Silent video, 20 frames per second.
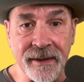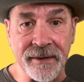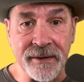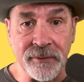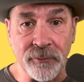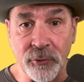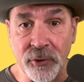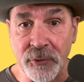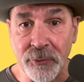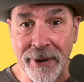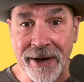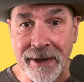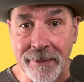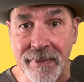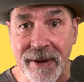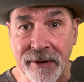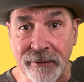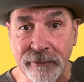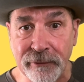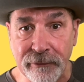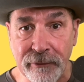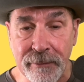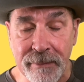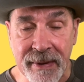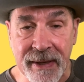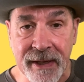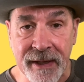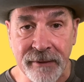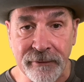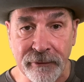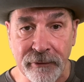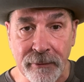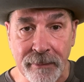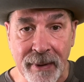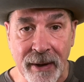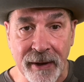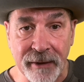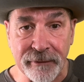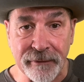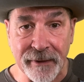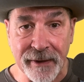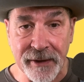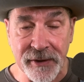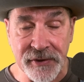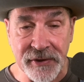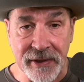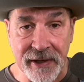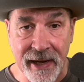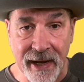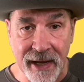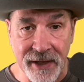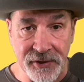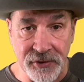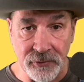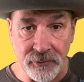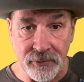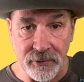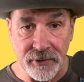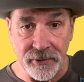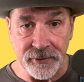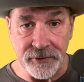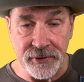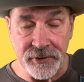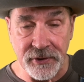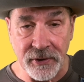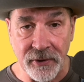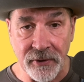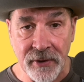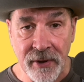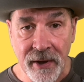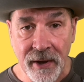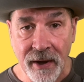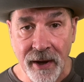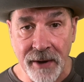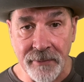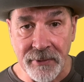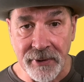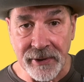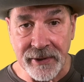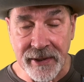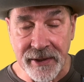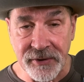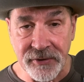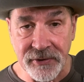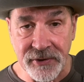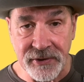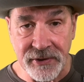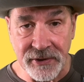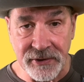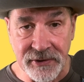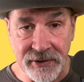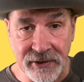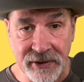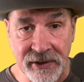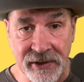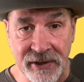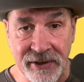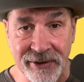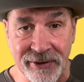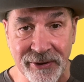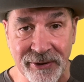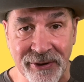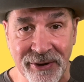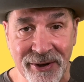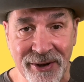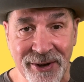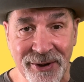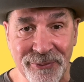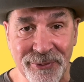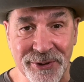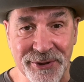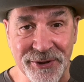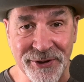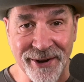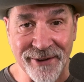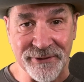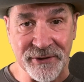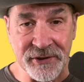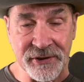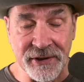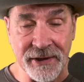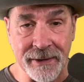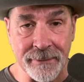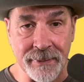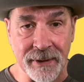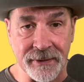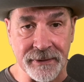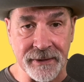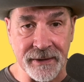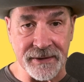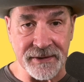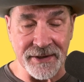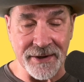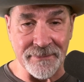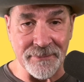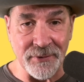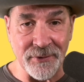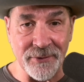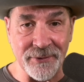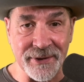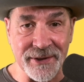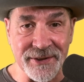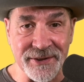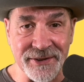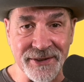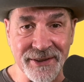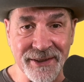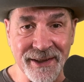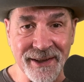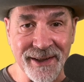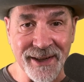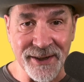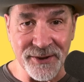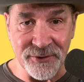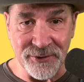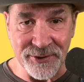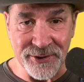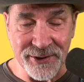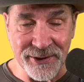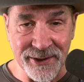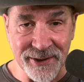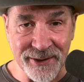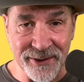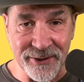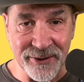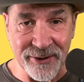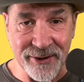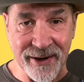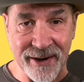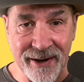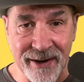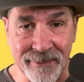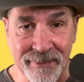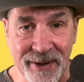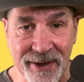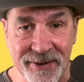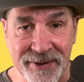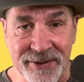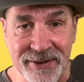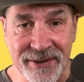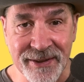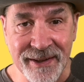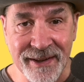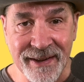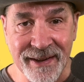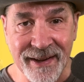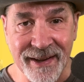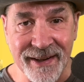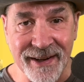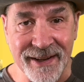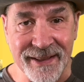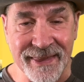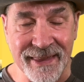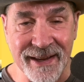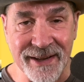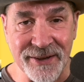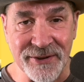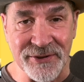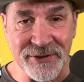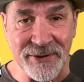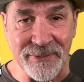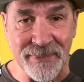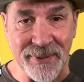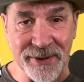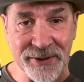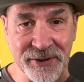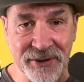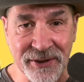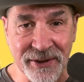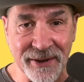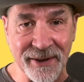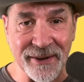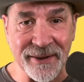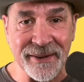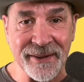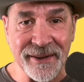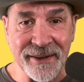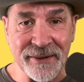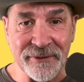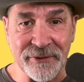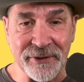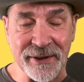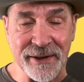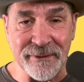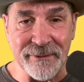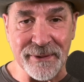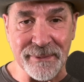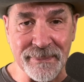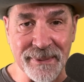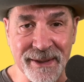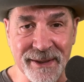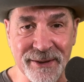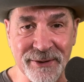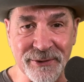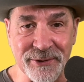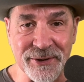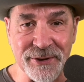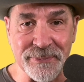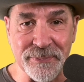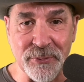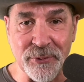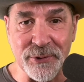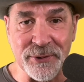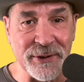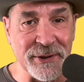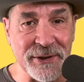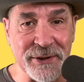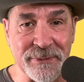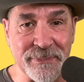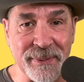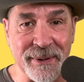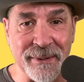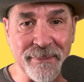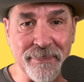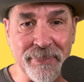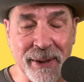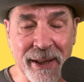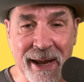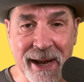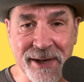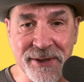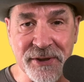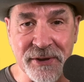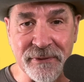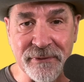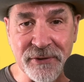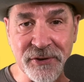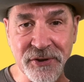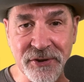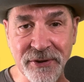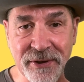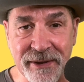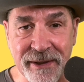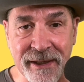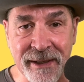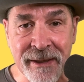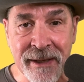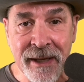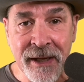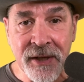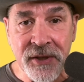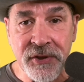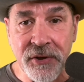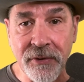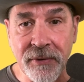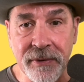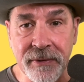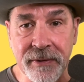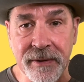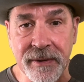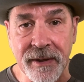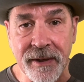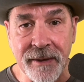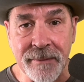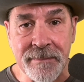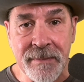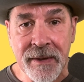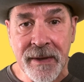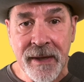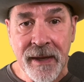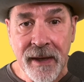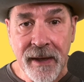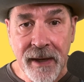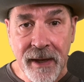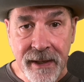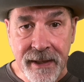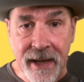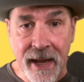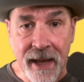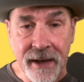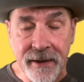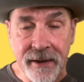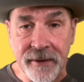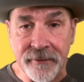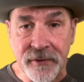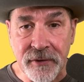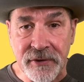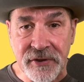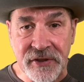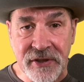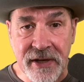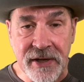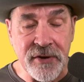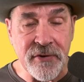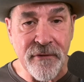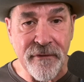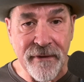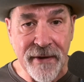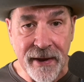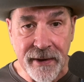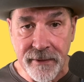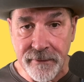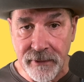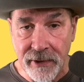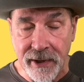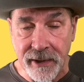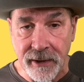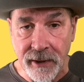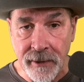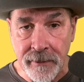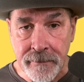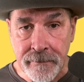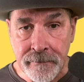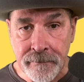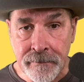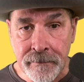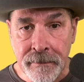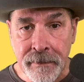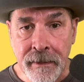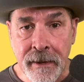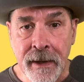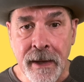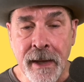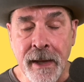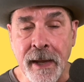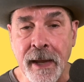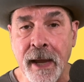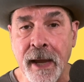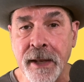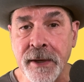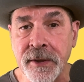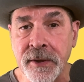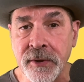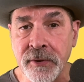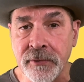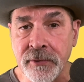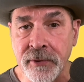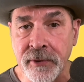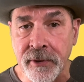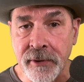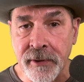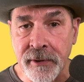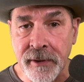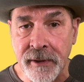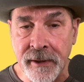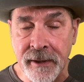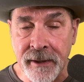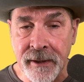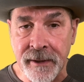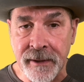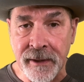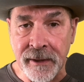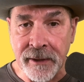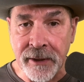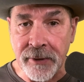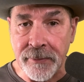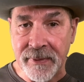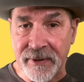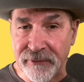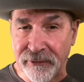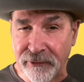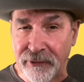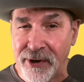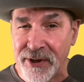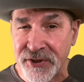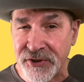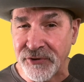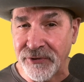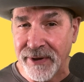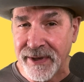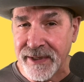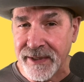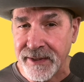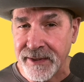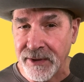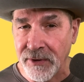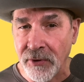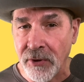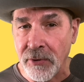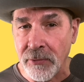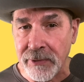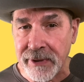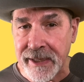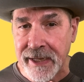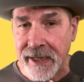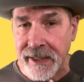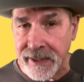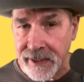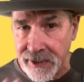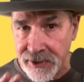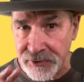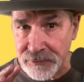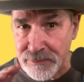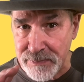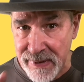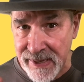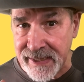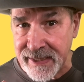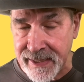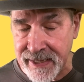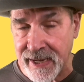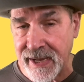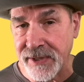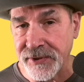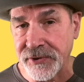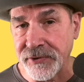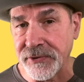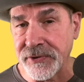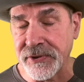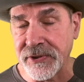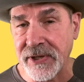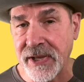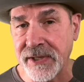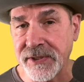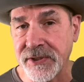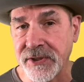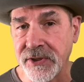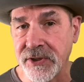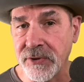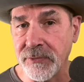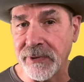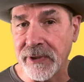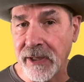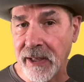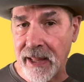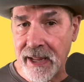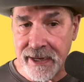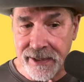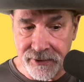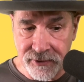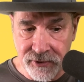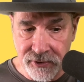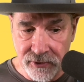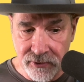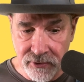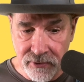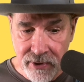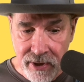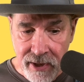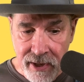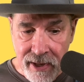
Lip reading: would recommend for me for my fantasy castle world. So I'm really interested to hear what you have to say about this. I'm always interested in your comments, and I thank you so much for giving me your support. This has been a blast of a journey. So again, if you're a senior fan of Lego and you're a little bit frustrated that all we're getting is big castle sets, and you would like to